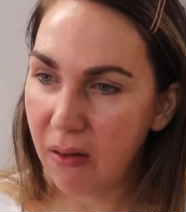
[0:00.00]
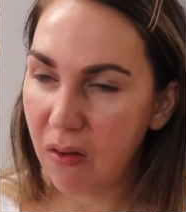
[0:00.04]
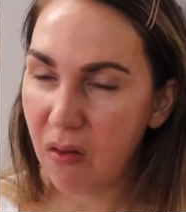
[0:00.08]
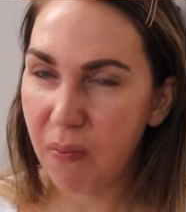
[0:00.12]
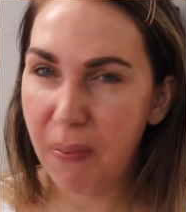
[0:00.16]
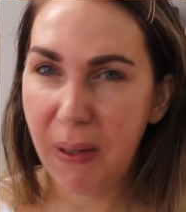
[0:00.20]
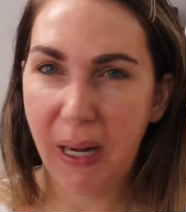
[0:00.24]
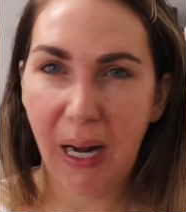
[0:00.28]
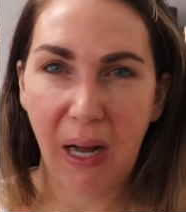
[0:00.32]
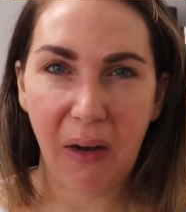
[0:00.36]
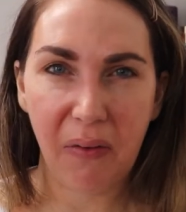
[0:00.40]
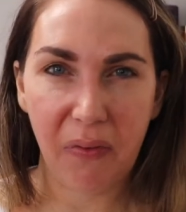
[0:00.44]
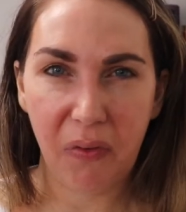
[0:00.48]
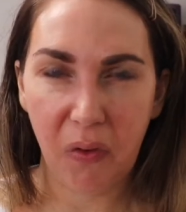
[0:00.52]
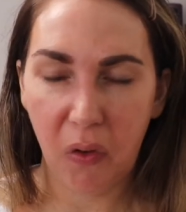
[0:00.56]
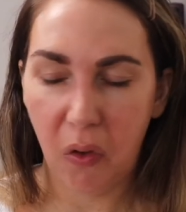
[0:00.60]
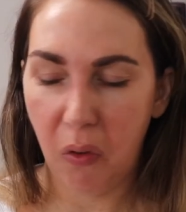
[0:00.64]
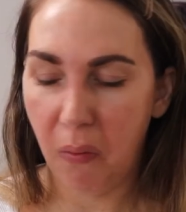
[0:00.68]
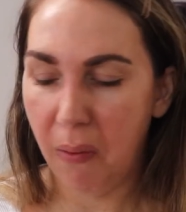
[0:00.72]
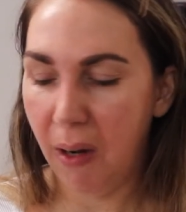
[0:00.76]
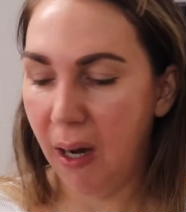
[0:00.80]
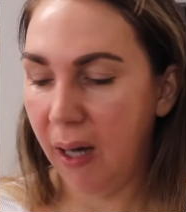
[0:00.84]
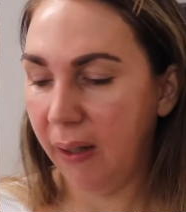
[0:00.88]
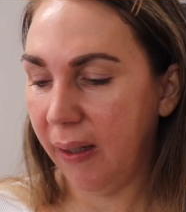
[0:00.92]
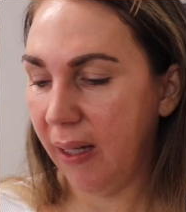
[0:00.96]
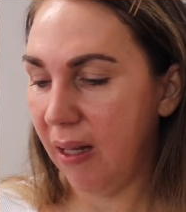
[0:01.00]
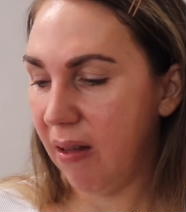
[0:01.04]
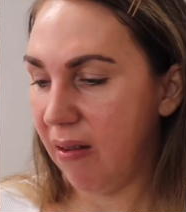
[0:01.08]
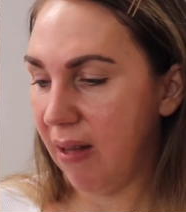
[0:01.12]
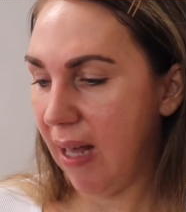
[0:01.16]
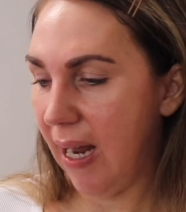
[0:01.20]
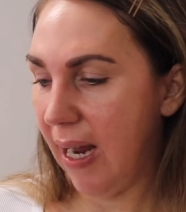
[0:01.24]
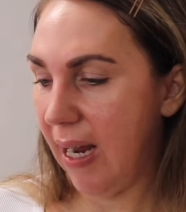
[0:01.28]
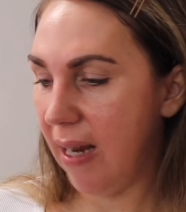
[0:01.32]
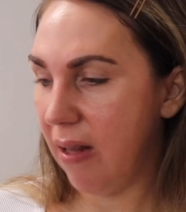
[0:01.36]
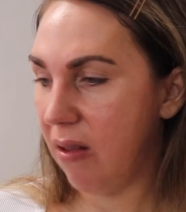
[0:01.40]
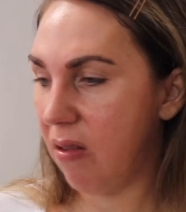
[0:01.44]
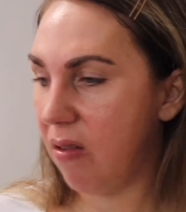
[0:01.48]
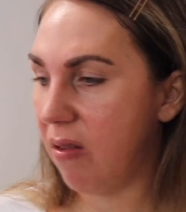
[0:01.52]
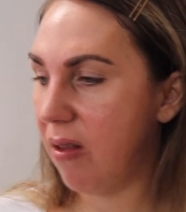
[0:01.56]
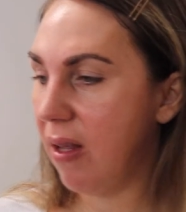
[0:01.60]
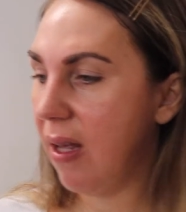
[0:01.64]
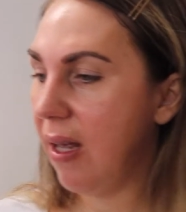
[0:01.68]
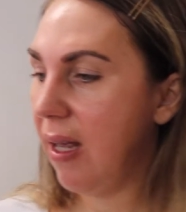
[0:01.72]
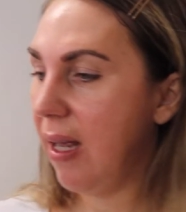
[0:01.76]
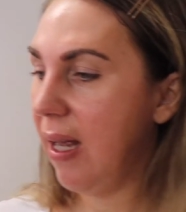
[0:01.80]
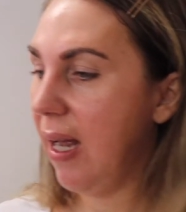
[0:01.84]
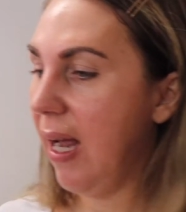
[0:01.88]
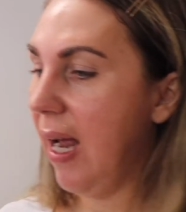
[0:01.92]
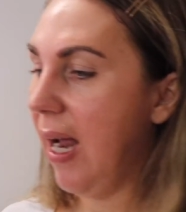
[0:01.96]
It's been out for a while, this has,
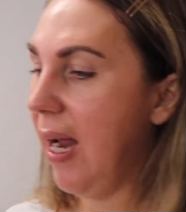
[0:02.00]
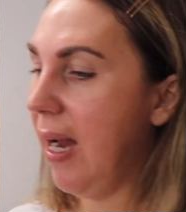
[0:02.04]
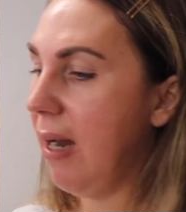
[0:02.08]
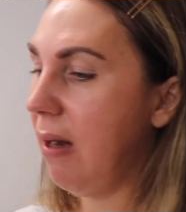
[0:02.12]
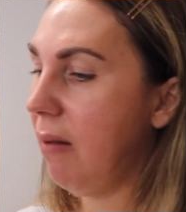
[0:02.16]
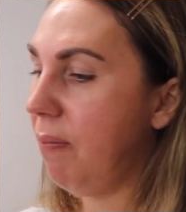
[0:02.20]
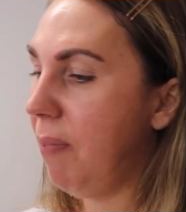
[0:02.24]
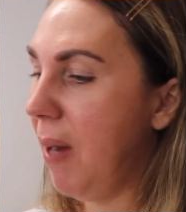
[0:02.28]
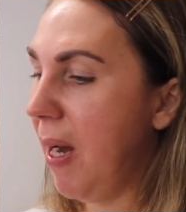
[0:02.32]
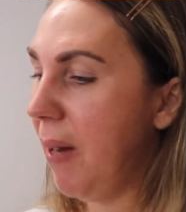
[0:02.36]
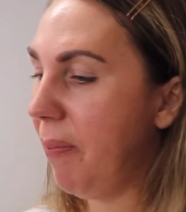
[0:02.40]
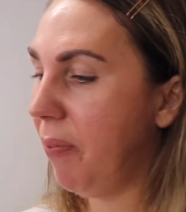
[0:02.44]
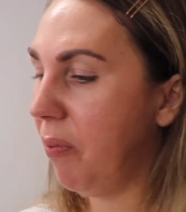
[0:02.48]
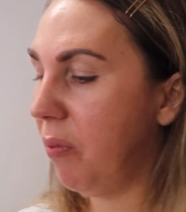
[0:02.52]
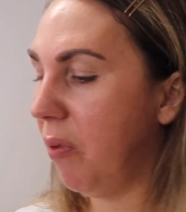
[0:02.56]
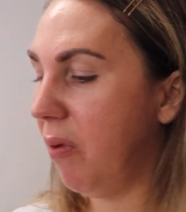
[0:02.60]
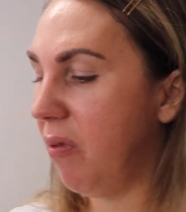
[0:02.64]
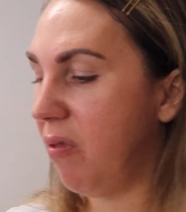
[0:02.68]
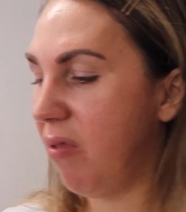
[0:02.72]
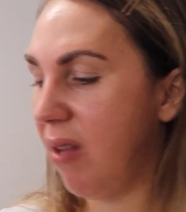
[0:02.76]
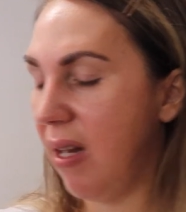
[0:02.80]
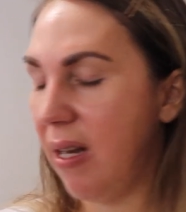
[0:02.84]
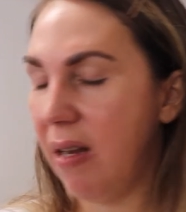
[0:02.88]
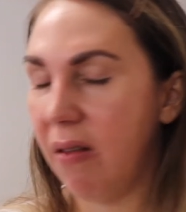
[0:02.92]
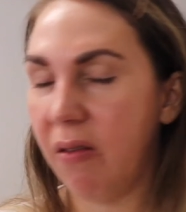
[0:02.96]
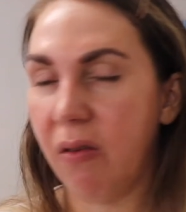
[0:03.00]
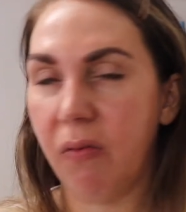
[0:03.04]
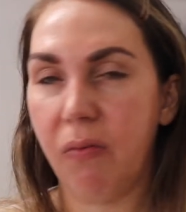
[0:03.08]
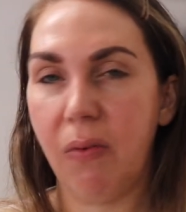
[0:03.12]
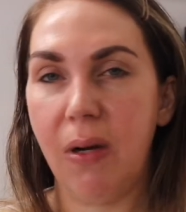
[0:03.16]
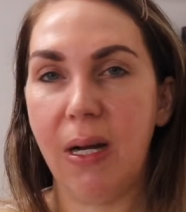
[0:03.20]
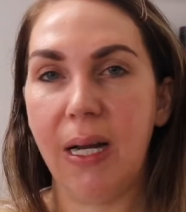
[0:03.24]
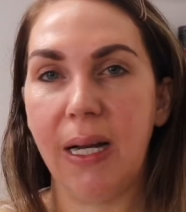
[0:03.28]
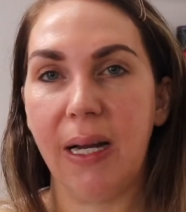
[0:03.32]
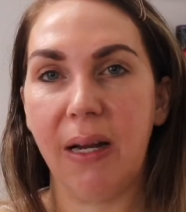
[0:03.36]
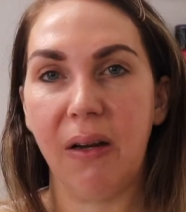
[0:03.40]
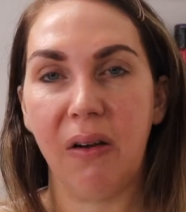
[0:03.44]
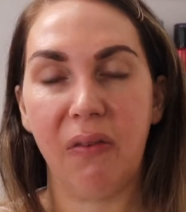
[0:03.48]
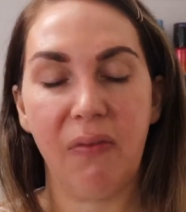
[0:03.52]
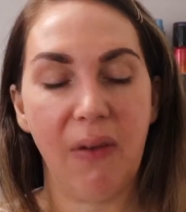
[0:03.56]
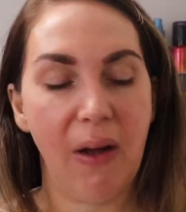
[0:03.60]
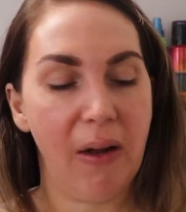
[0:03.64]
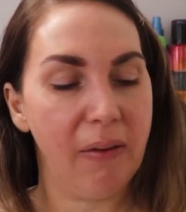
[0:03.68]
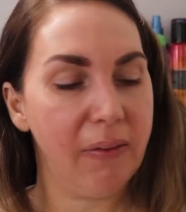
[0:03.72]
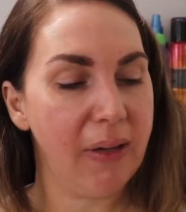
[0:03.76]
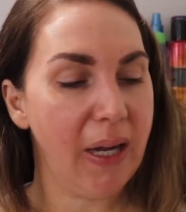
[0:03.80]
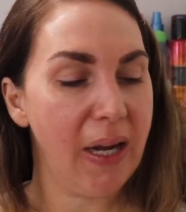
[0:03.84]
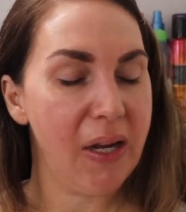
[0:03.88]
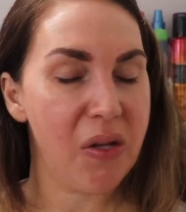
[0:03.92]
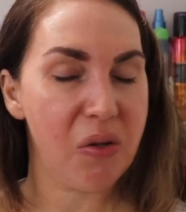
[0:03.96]
and people have said it's a really good
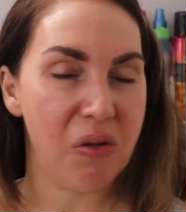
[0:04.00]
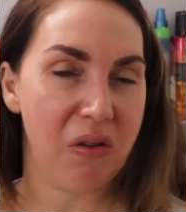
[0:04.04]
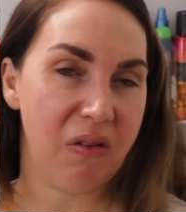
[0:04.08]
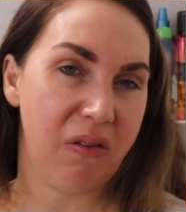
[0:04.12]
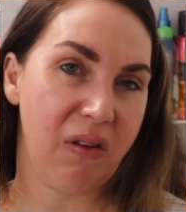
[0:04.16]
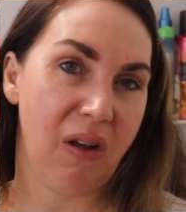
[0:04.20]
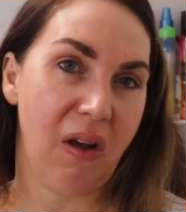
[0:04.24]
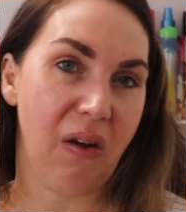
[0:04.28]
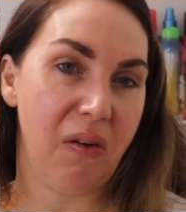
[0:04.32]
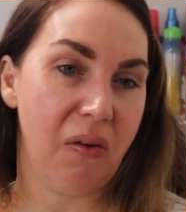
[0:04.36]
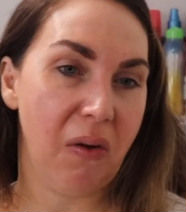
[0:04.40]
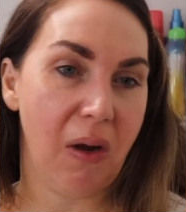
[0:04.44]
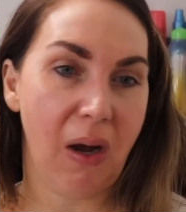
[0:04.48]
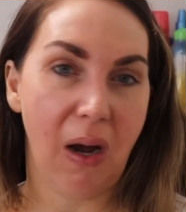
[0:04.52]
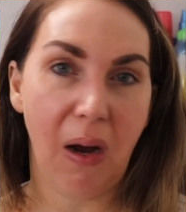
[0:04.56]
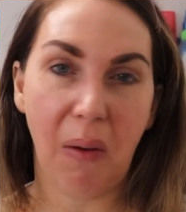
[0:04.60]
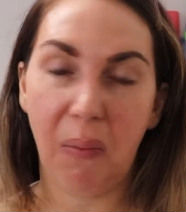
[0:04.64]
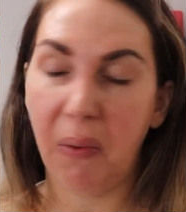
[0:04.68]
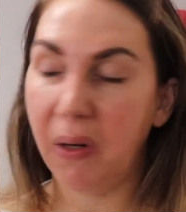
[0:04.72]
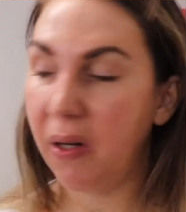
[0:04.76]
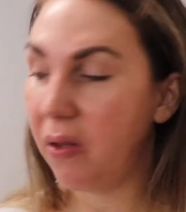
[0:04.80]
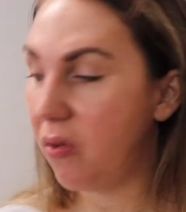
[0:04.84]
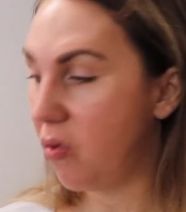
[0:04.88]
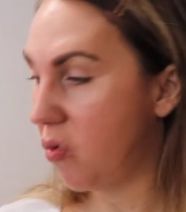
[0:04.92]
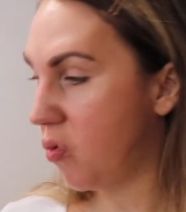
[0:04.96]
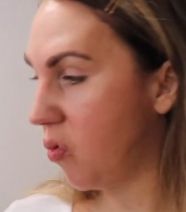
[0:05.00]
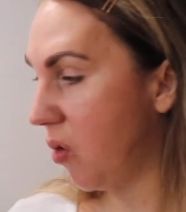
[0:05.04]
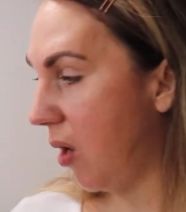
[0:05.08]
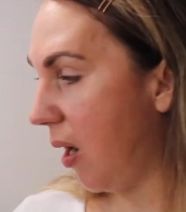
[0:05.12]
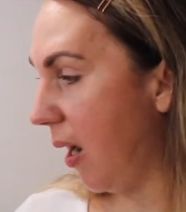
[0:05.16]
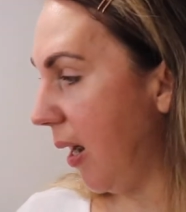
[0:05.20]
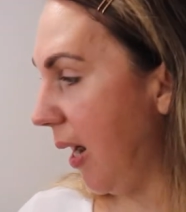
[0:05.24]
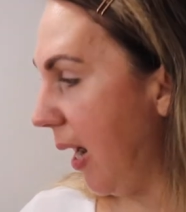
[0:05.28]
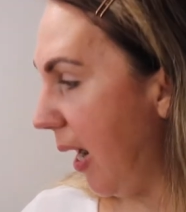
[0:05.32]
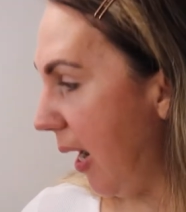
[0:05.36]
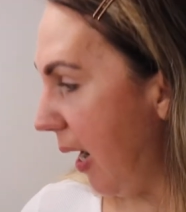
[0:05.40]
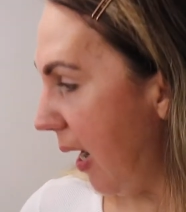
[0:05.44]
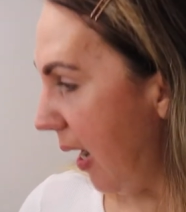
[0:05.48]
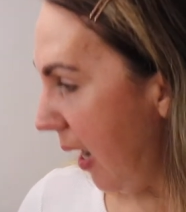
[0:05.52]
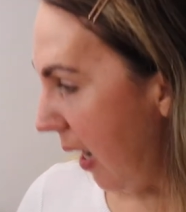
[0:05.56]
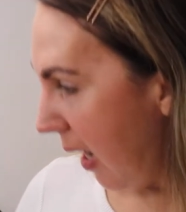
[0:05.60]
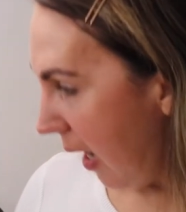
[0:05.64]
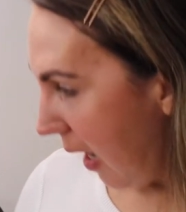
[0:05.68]
foundation, so I wanted to try it.